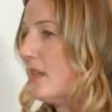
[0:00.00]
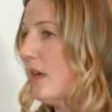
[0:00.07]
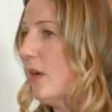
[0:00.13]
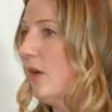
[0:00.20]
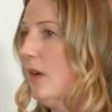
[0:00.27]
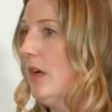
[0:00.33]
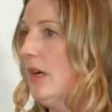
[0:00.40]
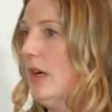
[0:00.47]
So
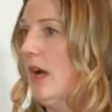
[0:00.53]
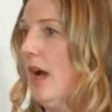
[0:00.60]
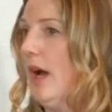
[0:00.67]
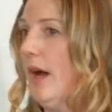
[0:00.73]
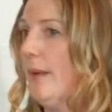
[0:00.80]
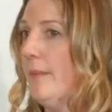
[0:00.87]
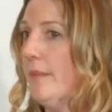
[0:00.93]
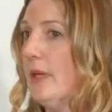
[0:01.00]

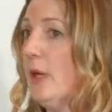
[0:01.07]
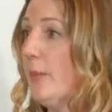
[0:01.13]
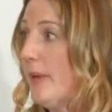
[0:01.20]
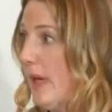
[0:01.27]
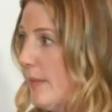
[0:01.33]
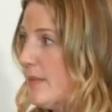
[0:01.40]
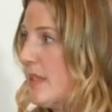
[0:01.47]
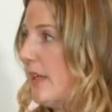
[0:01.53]
um, you know, but
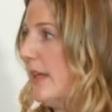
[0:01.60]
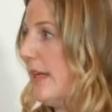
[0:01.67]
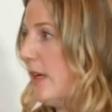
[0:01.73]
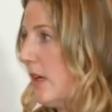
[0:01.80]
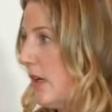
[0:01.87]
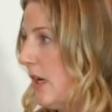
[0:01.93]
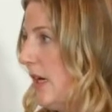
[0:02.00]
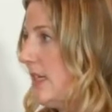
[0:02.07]
upselling
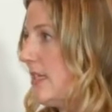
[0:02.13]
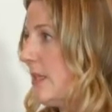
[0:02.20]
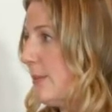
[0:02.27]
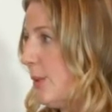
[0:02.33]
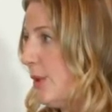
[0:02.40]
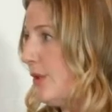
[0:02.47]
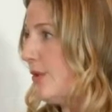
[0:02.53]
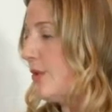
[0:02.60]
current
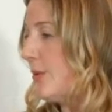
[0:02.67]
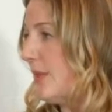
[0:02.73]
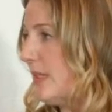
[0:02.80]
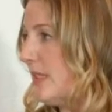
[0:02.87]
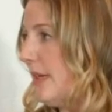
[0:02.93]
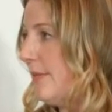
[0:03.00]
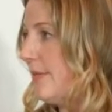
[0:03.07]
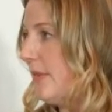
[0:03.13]
customers,
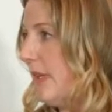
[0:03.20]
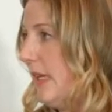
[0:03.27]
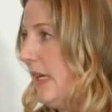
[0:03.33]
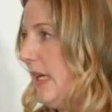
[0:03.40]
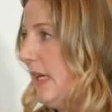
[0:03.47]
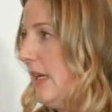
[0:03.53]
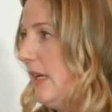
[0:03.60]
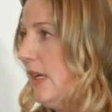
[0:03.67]
we
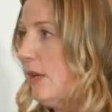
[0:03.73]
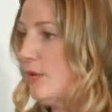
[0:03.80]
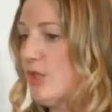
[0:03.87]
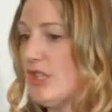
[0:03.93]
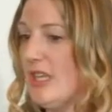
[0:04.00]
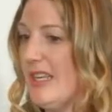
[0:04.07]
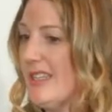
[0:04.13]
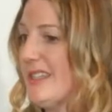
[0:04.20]
definitely, you know,
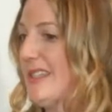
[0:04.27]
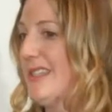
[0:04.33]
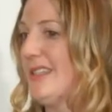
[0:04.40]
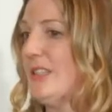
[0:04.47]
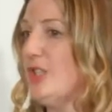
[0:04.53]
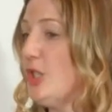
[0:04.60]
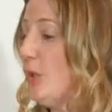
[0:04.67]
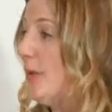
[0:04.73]
it's
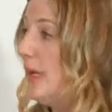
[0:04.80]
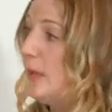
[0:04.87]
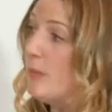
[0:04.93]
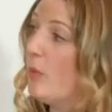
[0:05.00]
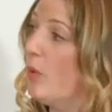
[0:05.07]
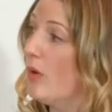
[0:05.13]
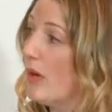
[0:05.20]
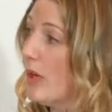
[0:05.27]
doing
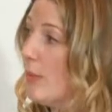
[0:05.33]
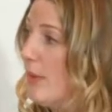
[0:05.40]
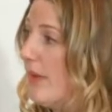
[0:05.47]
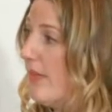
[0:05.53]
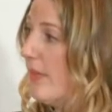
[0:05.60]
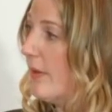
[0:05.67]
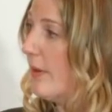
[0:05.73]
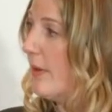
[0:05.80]
more
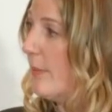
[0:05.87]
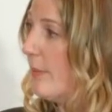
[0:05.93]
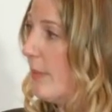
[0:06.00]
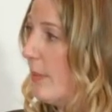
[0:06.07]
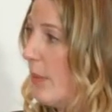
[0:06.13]
with the, the